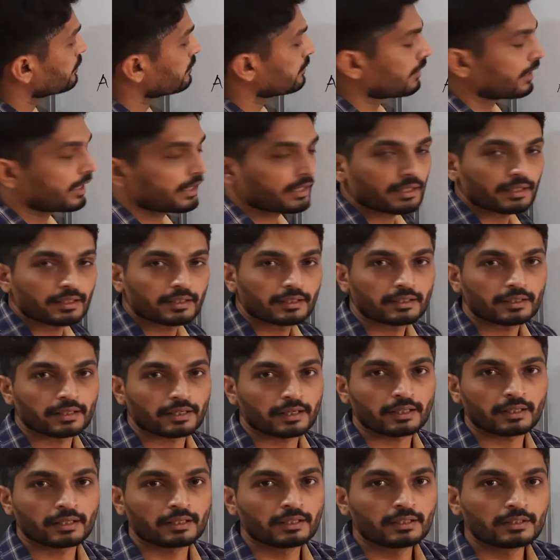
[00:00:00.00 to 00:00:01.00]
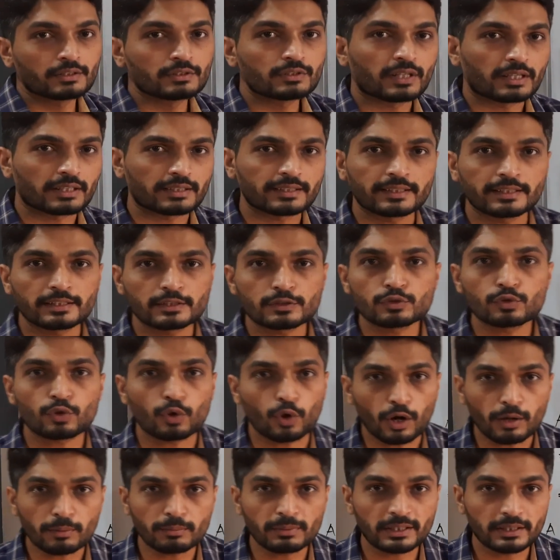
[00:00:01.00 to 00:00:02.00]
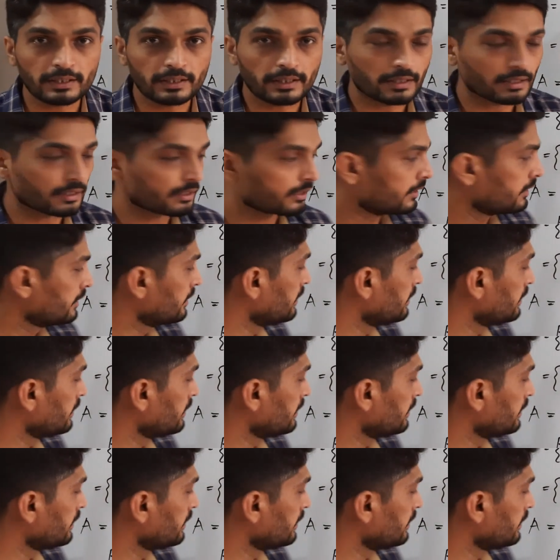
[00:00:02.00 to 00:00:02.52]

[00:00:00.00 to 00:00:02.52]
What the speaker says: 5. Getting? Nothing is common there.